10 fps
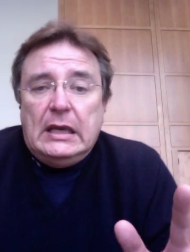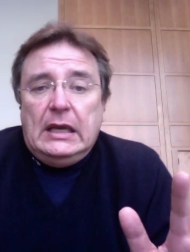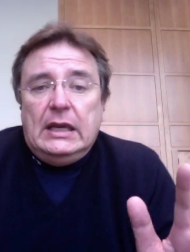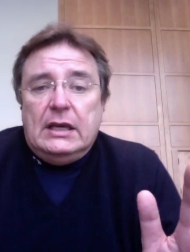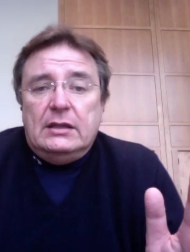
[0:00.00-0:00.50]

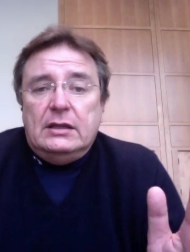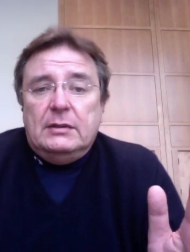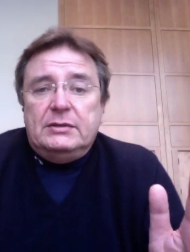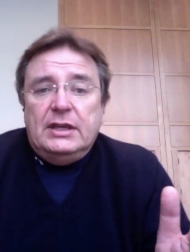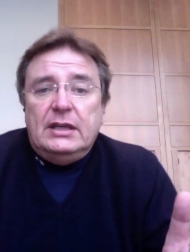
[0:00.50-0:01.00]
and
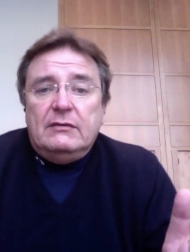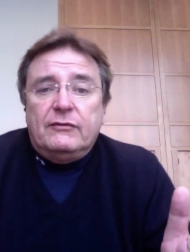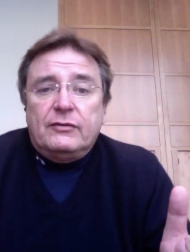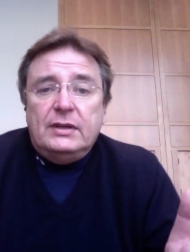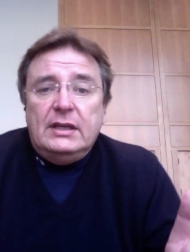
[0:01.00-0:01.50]
obtain
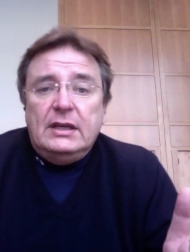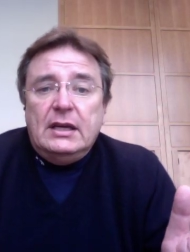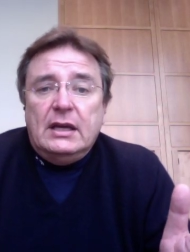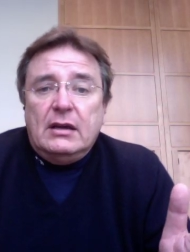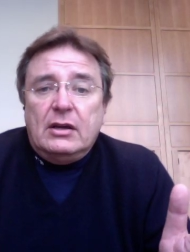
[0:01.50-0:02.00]
free
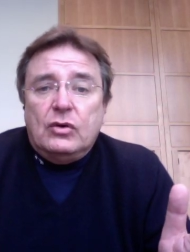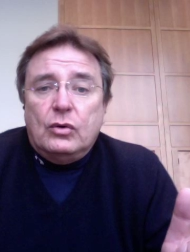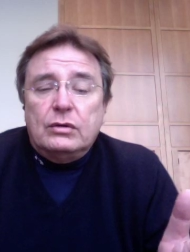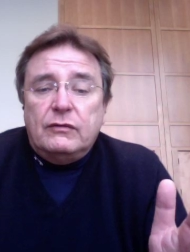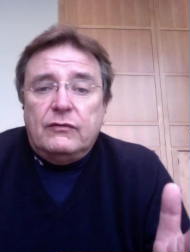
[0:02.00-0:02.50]

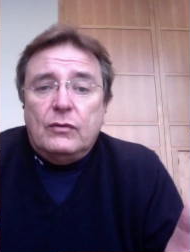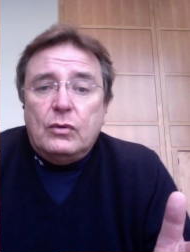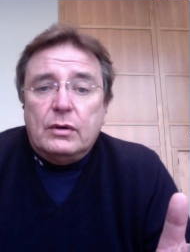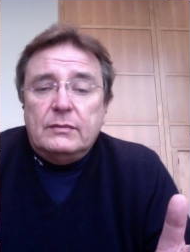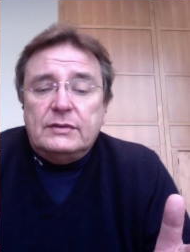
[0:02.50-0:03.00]
court
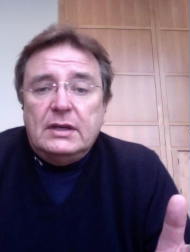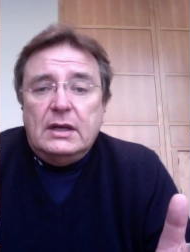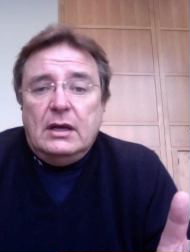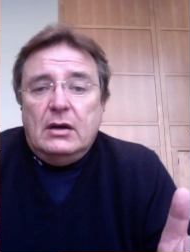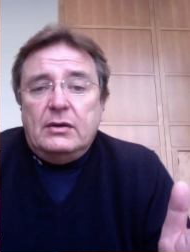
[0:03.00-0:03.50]
forms.
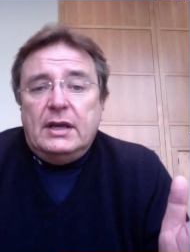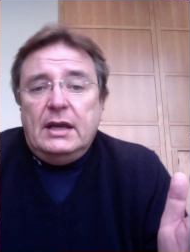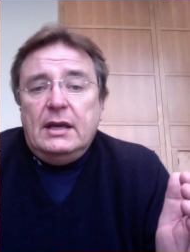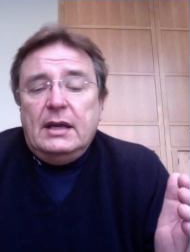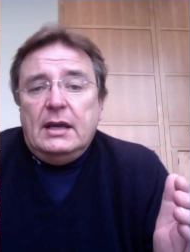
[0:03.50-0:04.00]

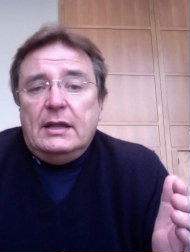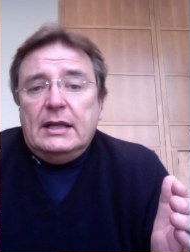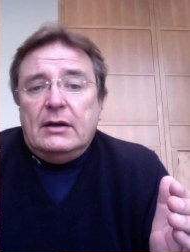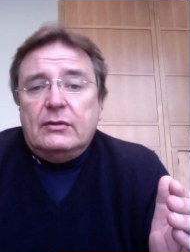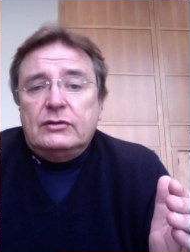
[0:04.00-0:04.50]
Okay,
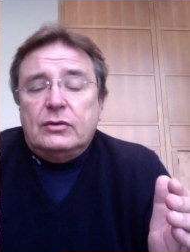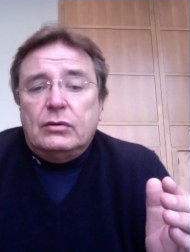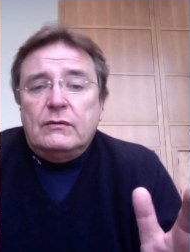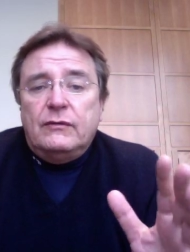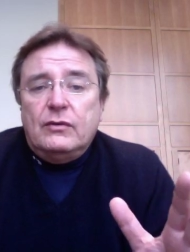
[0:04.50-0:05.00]
now those
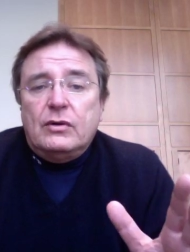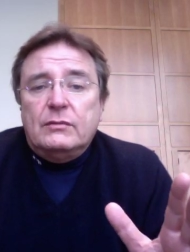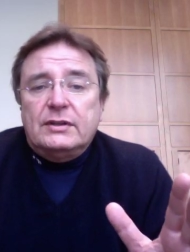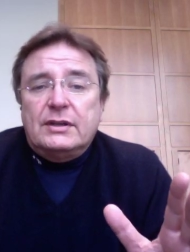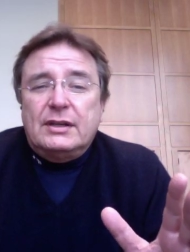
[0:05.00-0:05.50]
court
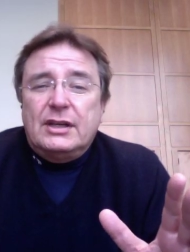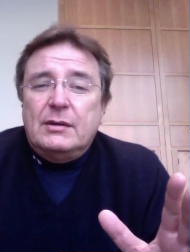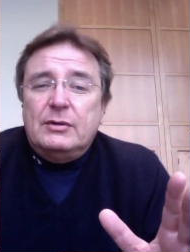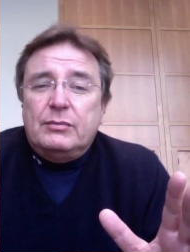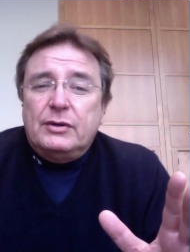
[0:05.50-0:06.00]
forms are going to
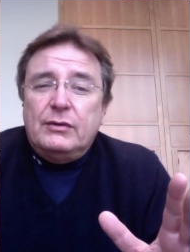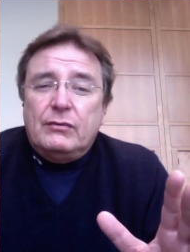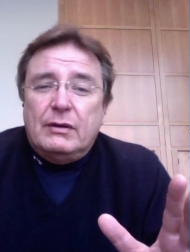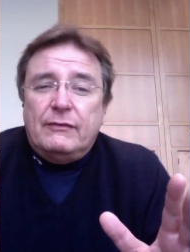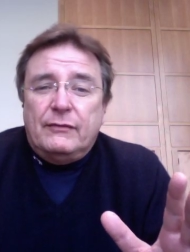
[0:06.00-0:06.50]
come in pretty
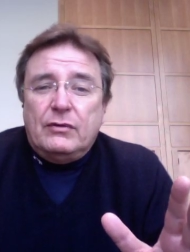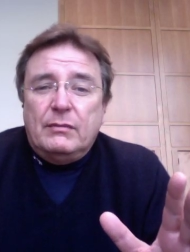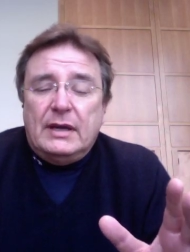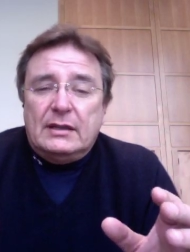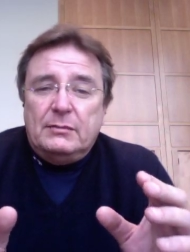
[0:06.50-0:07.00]
rough
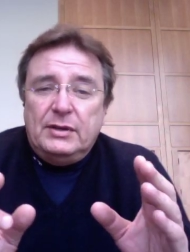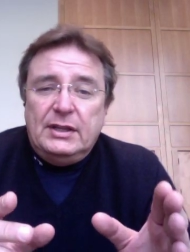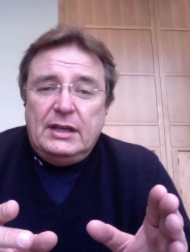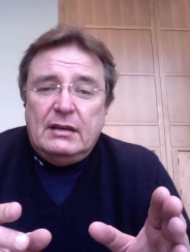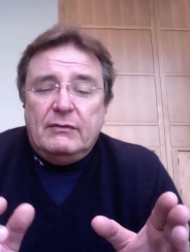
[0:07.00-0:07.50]
format,
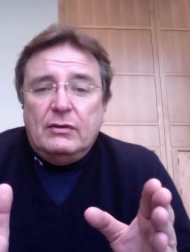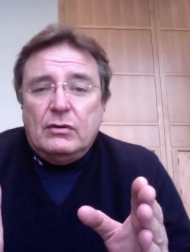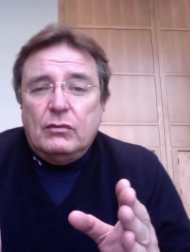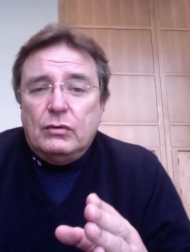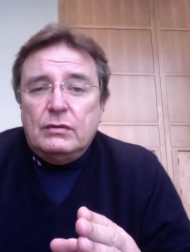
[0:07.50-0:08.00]
PDF
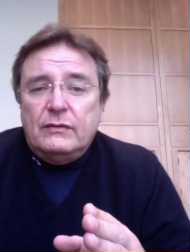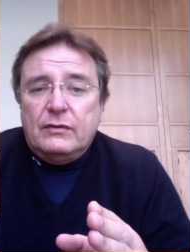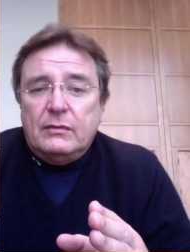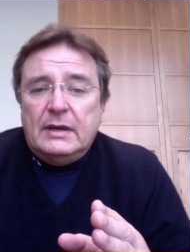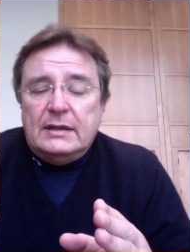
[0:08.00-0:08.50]
or Word
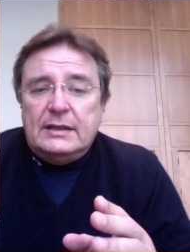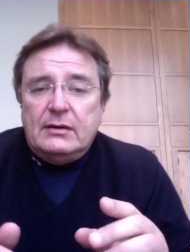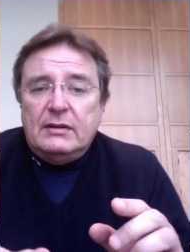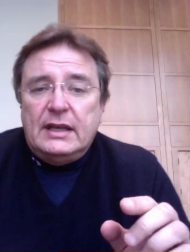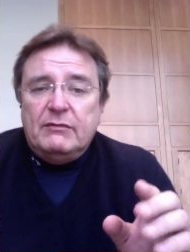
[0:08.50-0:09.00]
format. They
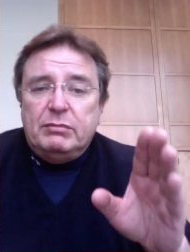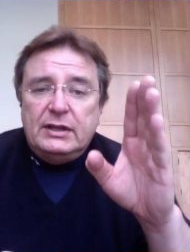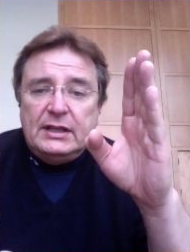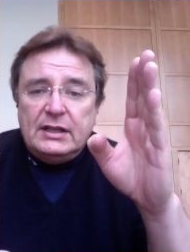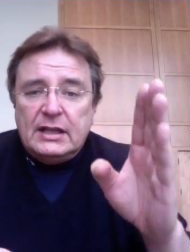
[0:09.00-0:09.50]
don't have
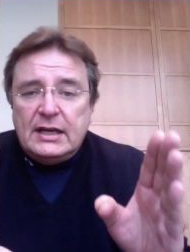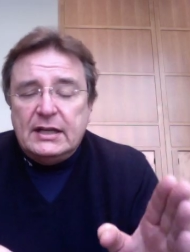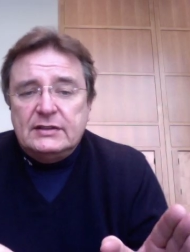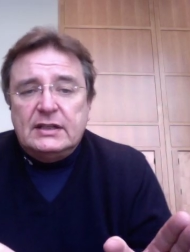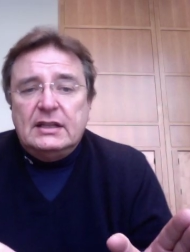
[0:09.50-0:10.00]
pleading
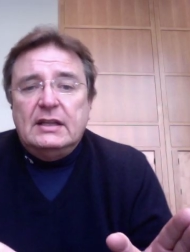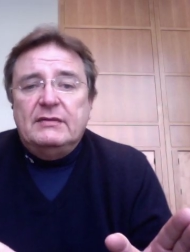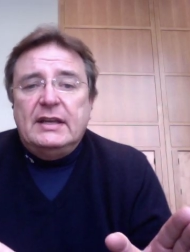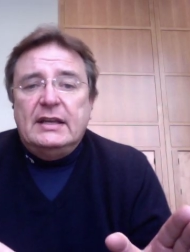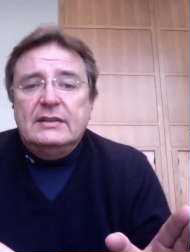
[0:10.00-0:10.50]
lines on the
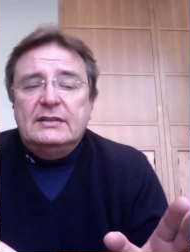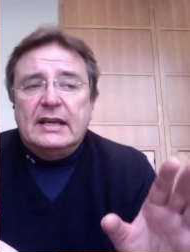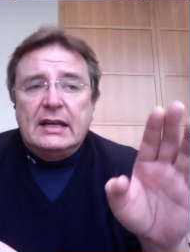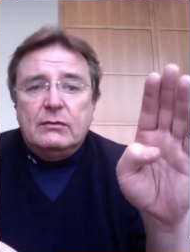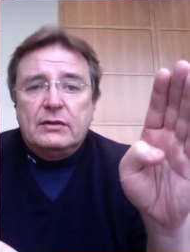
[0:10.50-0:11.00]
left-hand
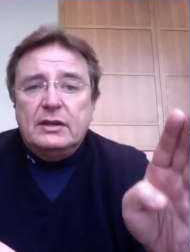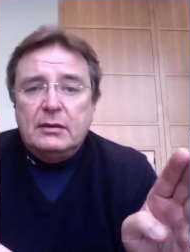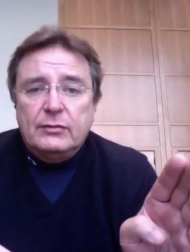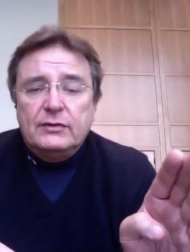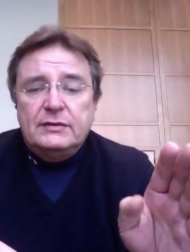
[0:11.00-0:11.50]
side with
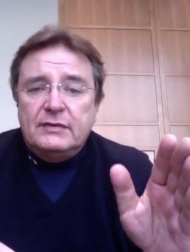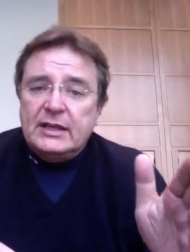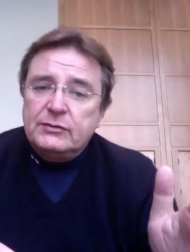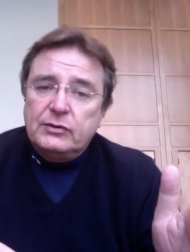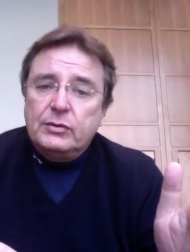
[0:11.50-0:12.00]
numbers if
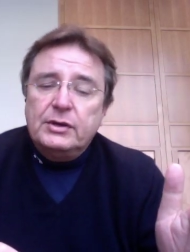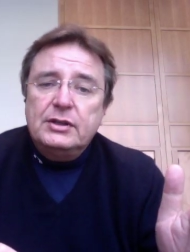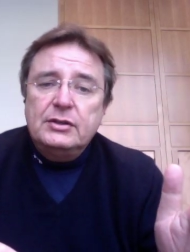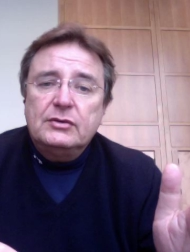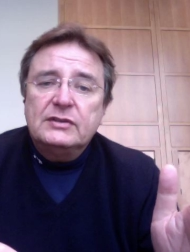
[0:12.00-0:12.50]
that's required
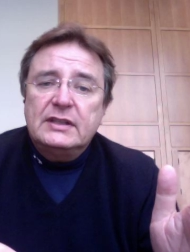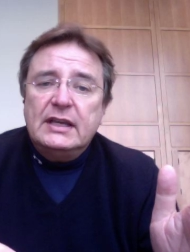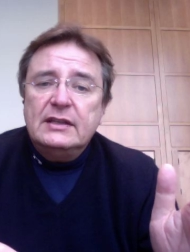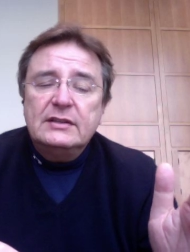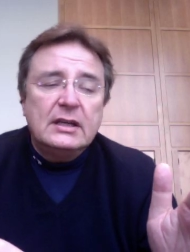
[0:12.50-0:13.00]
in your
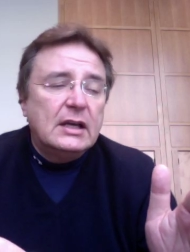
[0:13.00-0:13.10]
state.